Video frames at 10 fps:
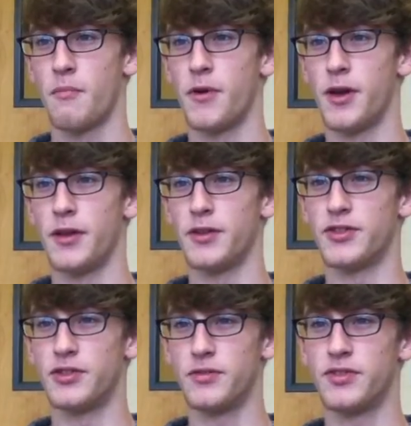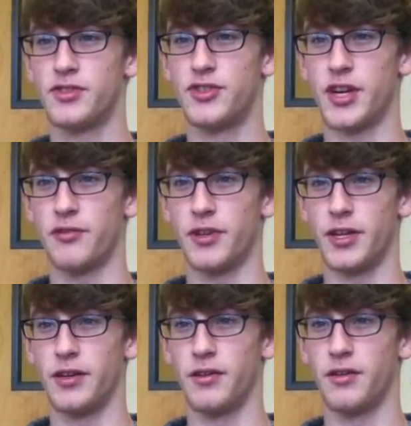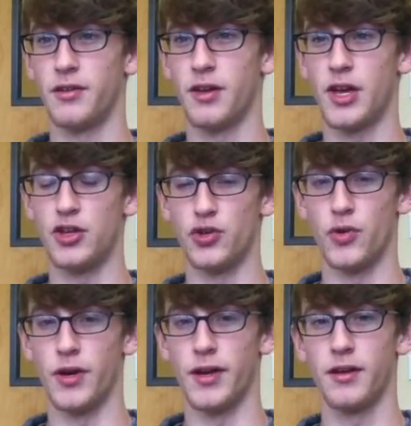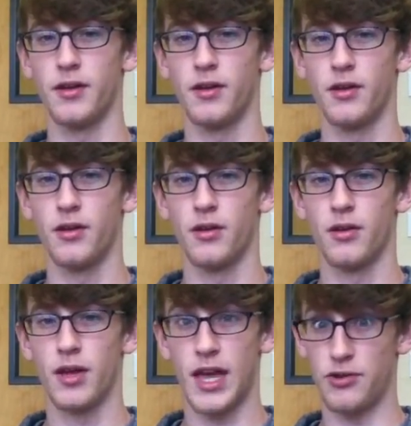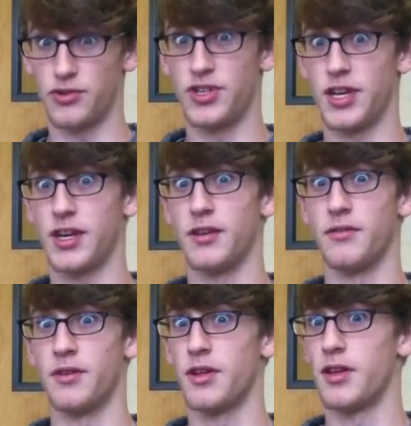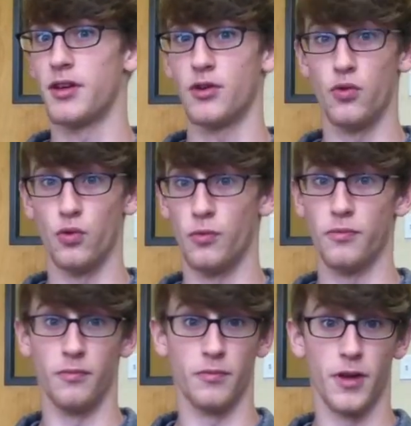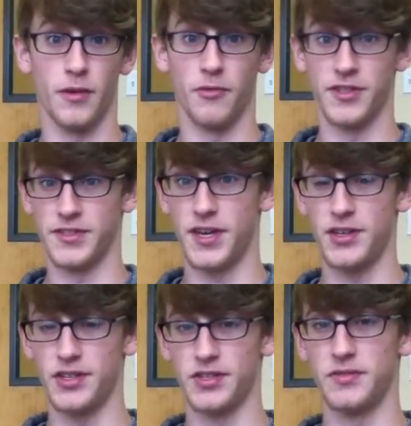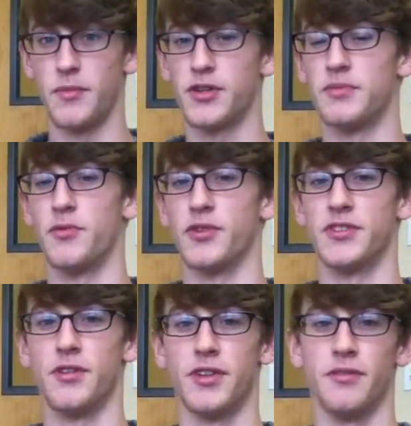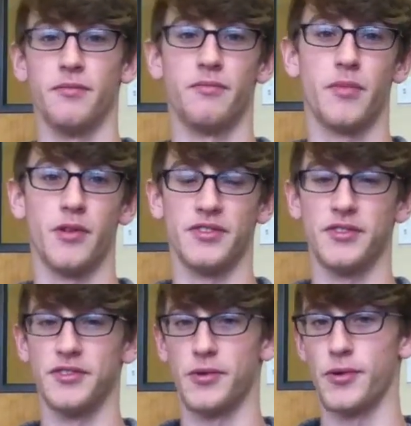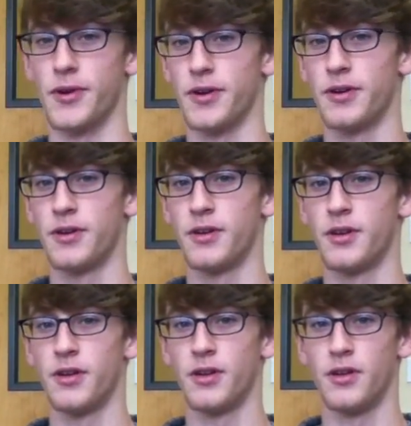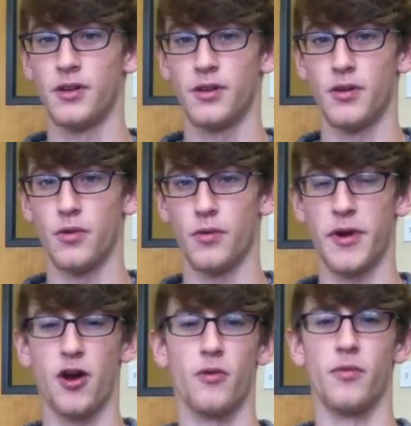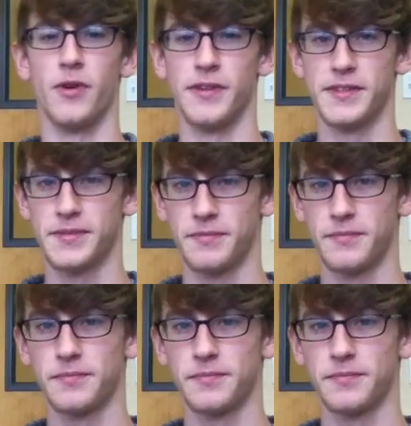But students generally enjoy interesting and cool presentations, much more so than posters or PowerPoints.